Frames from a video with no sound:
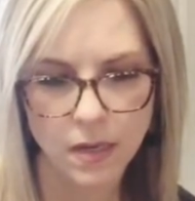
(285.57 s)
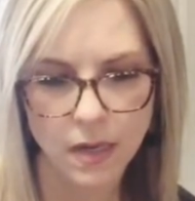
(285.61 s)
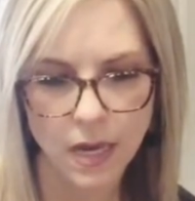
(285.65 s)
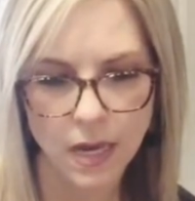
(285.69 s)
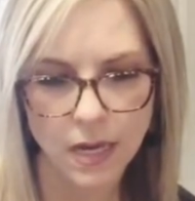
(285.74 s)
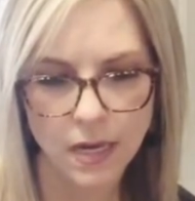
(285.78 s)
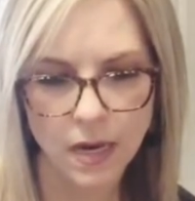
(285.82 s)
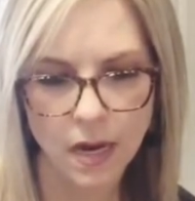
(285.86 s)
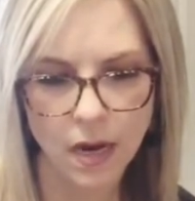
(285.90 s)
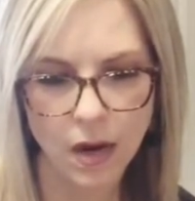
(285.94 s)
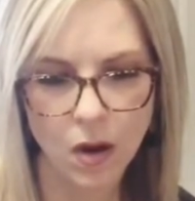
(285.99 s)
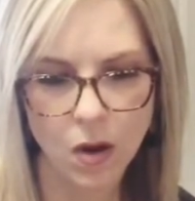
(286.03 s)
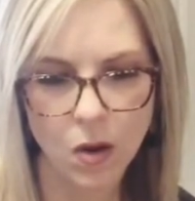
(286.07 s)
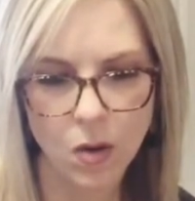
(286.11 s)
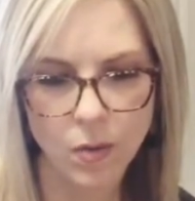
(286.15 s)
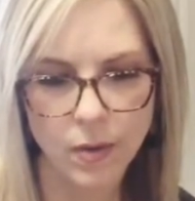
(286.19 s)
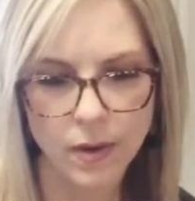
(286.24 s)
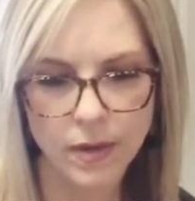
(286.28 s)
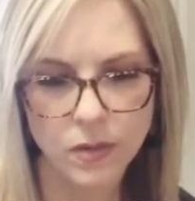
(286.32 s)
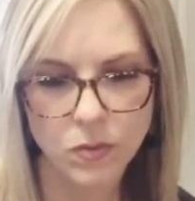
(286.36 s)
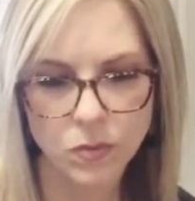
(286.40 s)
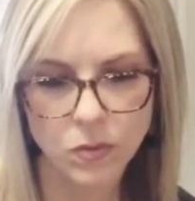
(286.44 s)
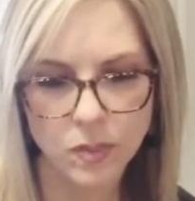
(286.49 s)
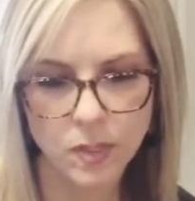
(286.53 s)
and I
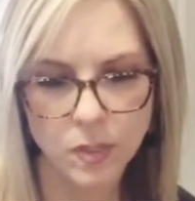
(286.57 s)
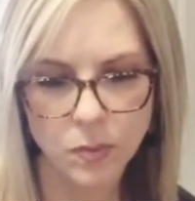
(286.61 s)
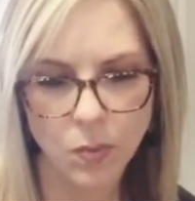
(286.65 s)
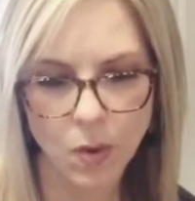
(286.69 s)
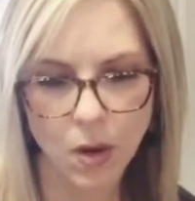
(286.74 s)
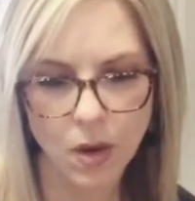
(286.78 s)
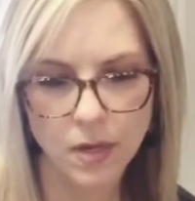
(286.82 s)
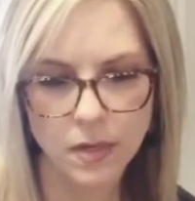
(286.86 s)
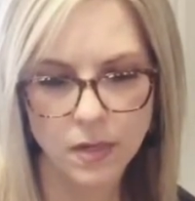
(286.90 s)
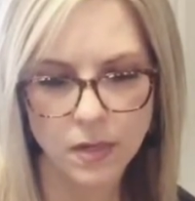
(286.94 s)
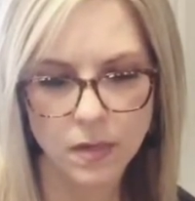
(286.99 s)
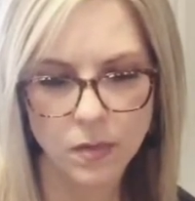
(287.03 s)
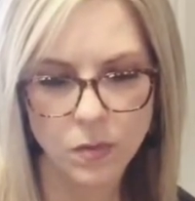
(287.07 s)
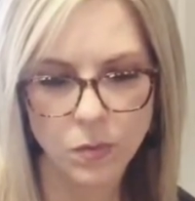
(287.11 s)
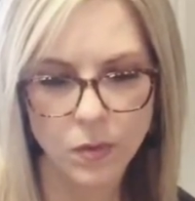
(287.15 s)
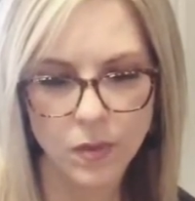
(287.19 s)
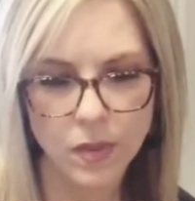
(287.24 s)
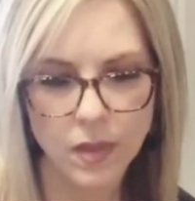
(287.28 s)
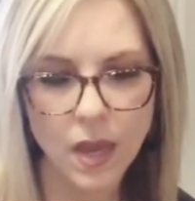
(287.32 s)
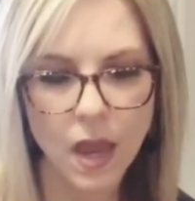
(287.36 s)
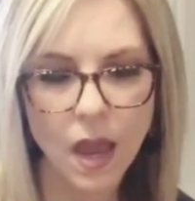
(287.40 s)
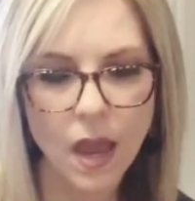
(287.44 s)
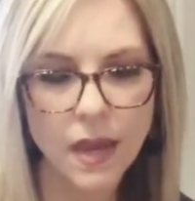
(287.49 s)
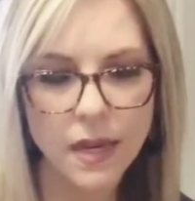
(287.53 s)
always responded with
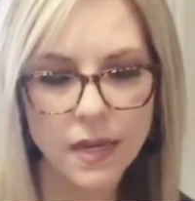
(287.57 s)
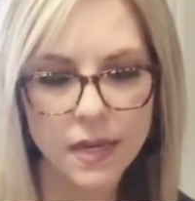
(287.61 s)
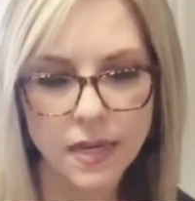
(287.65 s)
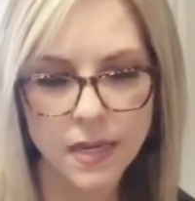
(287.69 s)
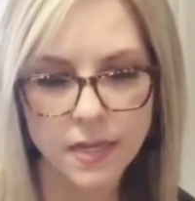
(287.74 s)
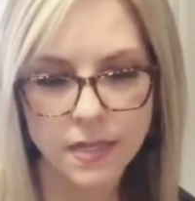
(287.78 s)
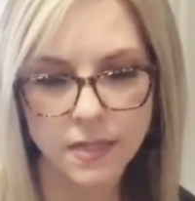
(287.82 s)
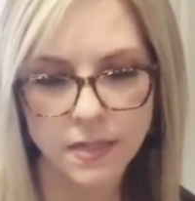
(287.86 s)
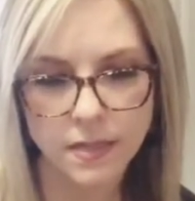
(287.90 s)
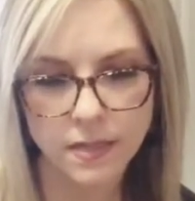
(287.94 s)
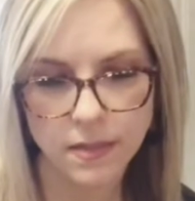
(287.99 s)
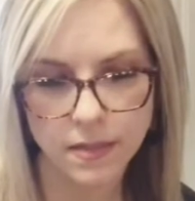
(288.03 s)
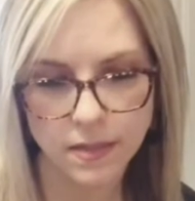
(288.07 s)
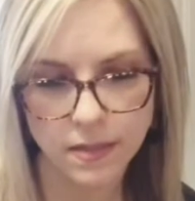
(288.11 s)
kindness.